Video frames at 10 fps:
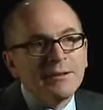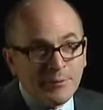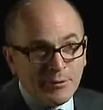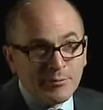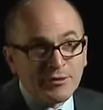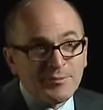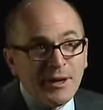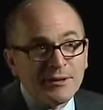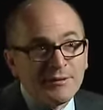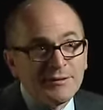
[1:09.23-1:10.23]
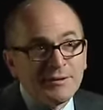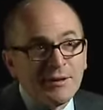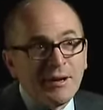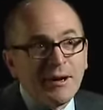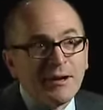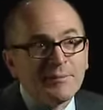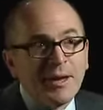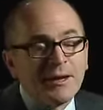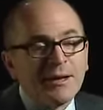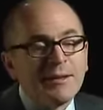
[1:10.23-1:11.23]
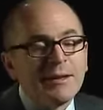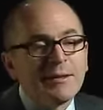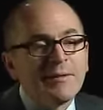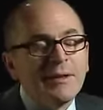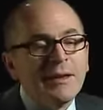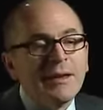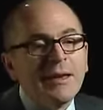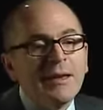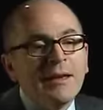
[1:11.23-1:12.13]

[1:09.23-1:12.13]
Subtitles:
different perspectives, and I think that the